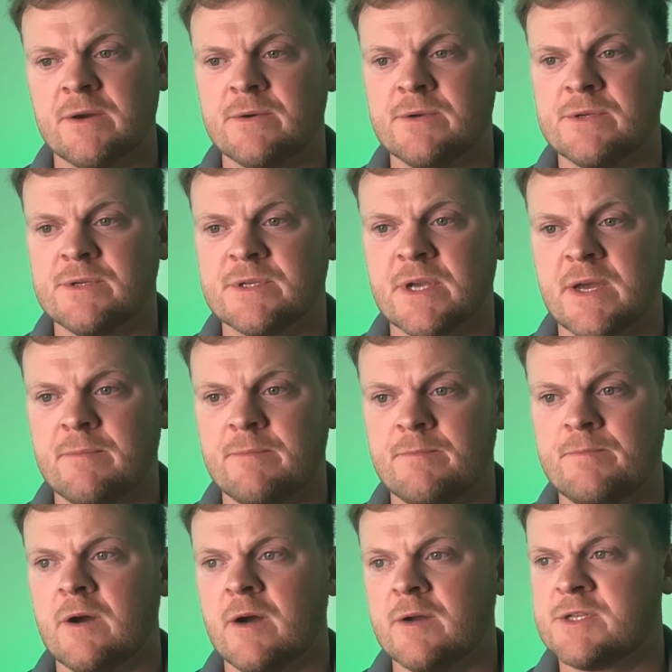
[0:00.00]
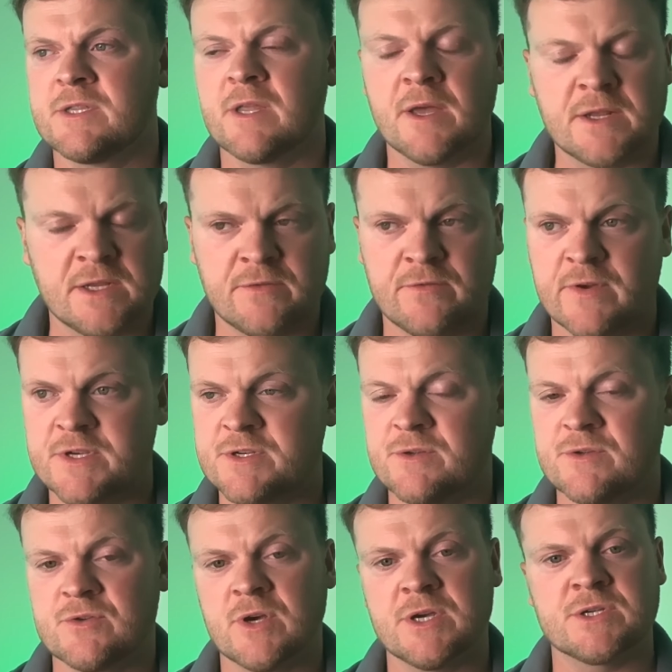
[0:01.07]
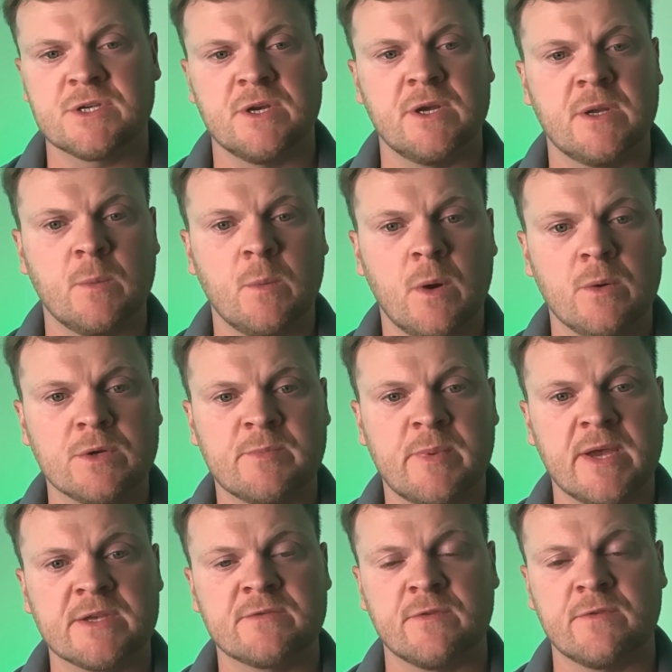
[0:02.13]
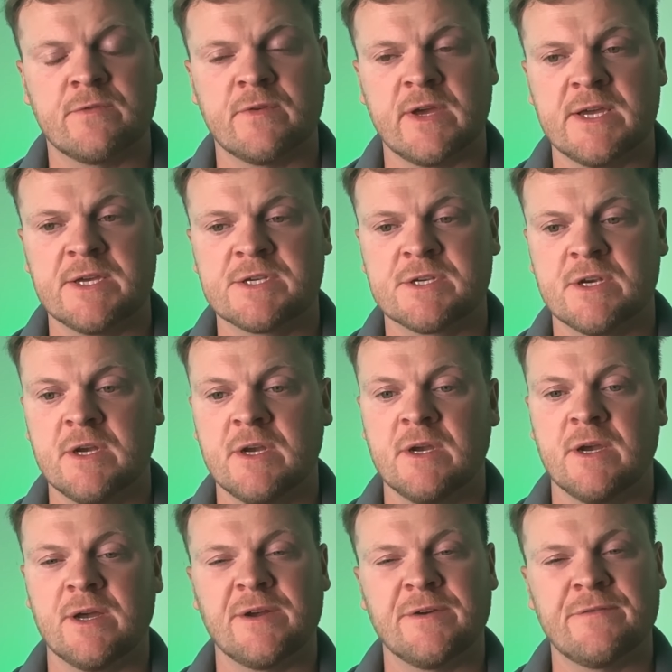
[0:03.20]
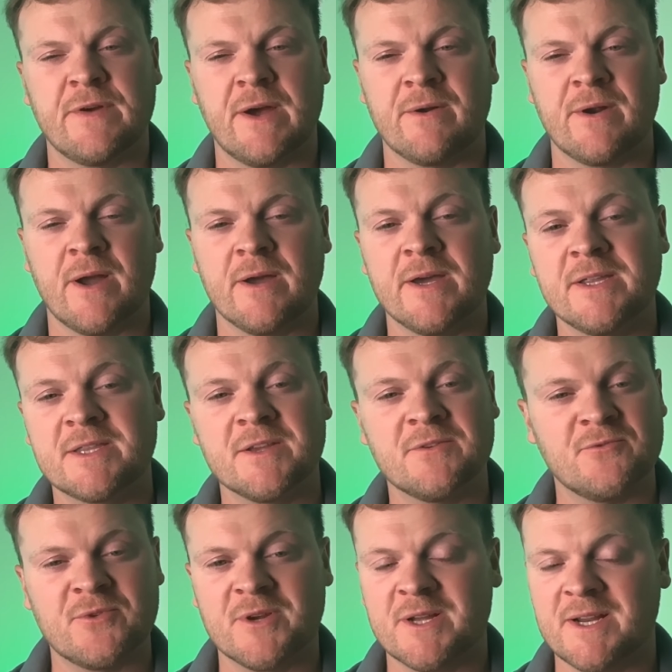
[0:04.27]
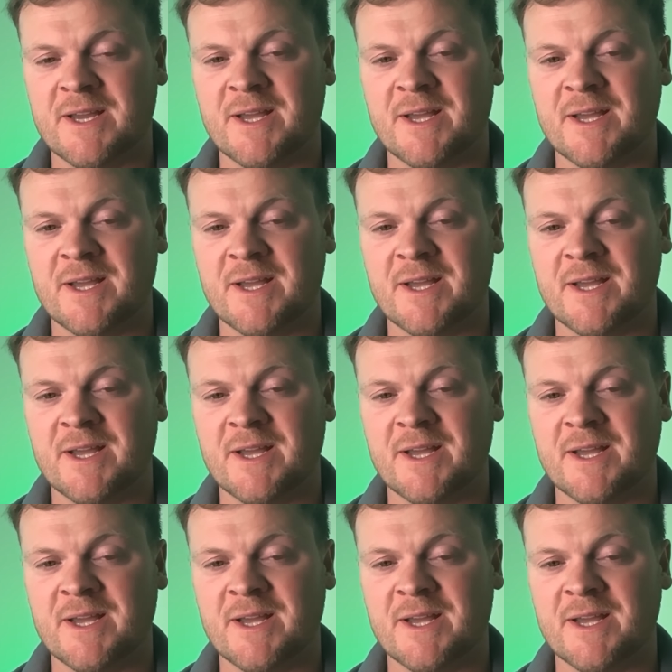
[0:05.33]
I'd studied fish nutrition and what was best for fish, and I felt like it didn't really